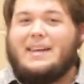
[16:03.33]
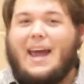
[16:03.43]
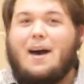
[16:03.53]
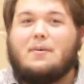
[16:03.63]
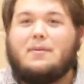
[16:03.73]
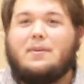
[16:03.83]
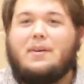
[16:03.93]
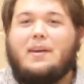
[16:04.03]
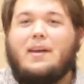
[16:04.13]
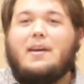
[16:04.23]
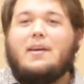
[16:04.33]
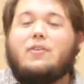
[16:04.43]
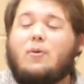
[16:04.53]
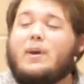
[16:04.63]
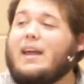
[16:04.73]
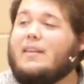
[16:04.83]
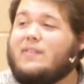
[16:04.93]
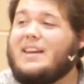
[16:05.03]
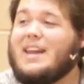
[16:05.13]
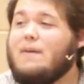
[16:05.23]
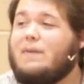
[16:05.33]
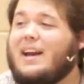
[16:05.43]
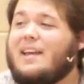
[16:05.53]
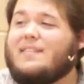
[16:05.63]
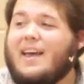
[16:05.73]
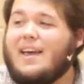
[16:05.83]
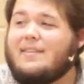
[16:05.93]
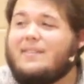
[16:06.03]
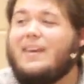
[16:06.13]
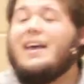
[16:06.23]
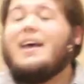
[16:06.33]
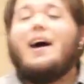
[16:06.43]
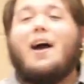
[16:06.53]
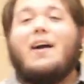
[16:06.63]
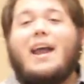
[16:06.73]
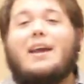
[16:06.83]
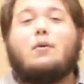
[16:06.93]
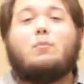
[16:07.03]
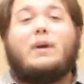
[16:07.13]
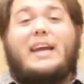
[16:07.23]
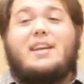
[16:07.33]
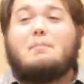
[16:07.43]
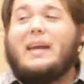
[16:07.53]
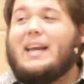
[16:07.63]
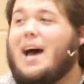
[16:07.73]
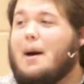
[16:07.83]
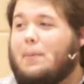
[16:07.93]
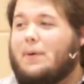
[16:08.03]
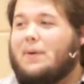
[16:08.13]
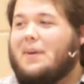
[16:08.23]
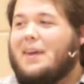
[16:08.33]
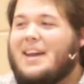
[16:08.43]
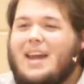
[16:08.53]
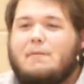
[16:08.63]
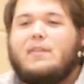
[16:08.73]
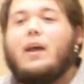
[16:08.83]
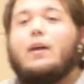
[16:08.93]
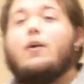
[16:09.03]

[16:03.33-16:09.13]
now. So he gets to David and he says, "All right, we need to meet up." And David's like,